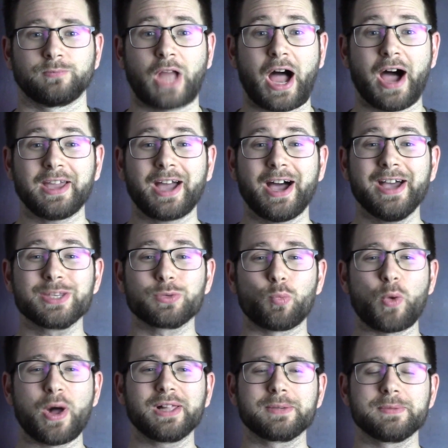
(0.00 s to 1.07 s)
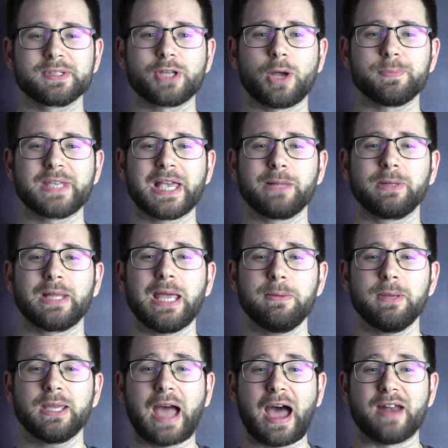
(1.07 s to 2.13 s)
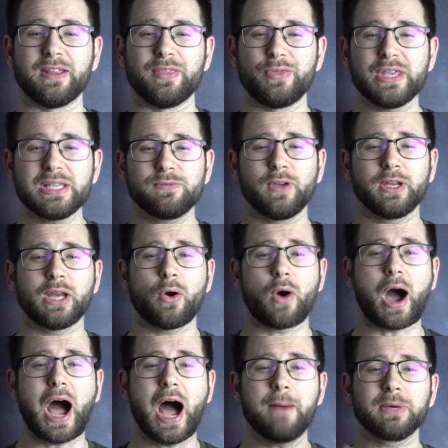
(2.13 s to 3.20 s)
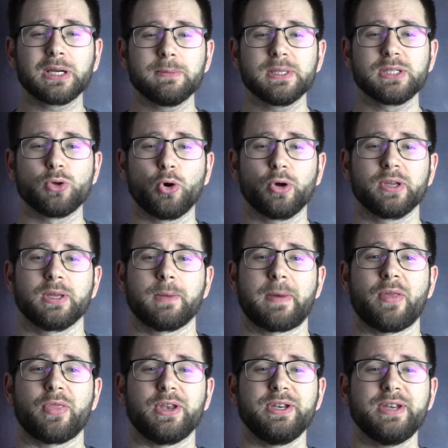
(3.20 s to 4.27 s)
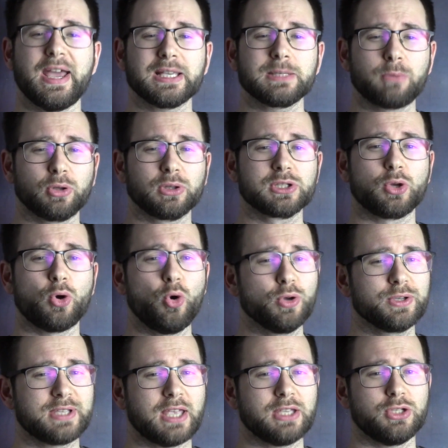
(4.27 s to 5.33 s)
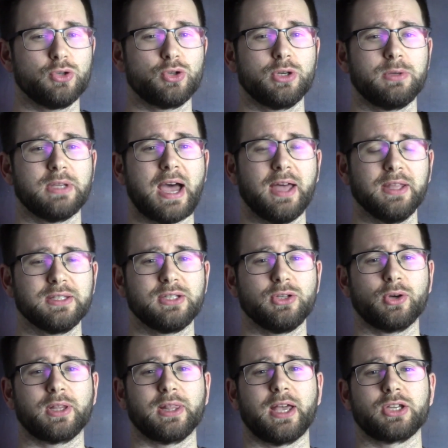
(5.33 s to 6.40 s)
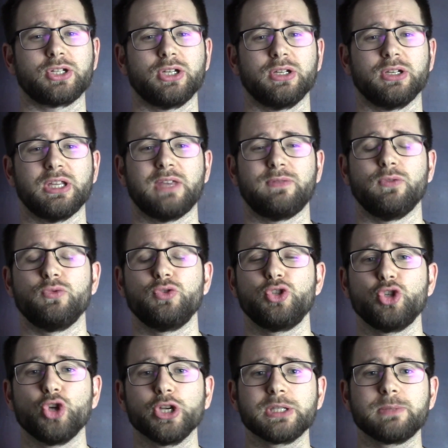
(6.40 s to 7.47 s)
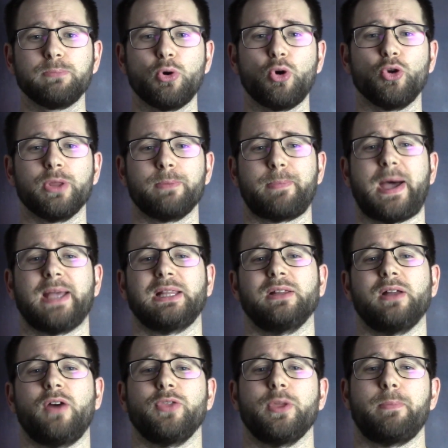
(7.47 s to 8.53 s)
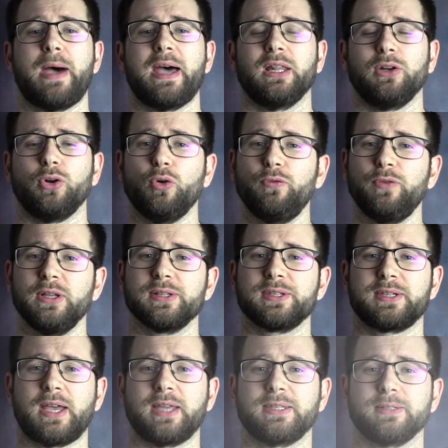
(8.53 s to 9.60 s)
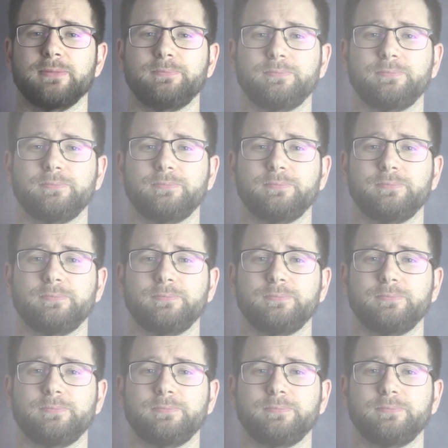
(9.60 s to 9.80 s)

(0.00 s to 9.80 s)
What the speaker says: Hi guys, welcome to Top Table Gaming, and in this video I'm going to be talking about the next models or sets you should add to your collection if you just bought the Battle of the Pelennor Fields set.